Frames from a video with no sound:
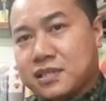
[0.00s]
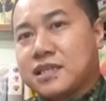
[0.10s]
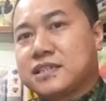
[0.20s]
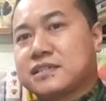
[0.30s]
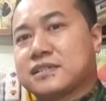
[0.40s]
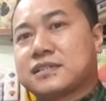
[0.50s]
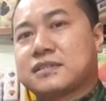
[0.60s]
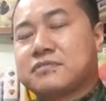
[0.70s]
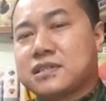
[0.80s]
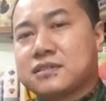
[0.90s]

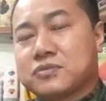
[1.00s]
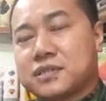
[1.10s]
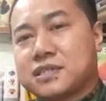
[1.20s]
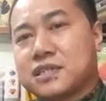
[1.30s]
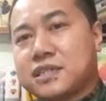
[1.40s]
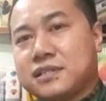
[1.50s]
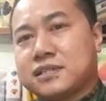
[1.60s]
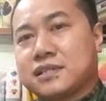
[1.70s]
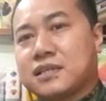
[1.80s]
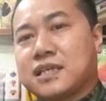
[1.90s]
1920s
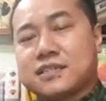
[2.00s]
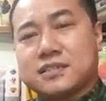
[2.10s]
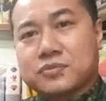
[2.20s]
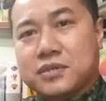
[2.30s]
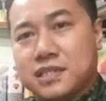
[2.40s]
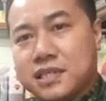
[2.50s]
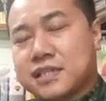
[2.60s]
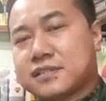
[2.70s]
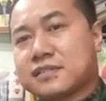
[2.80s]
and 1928s.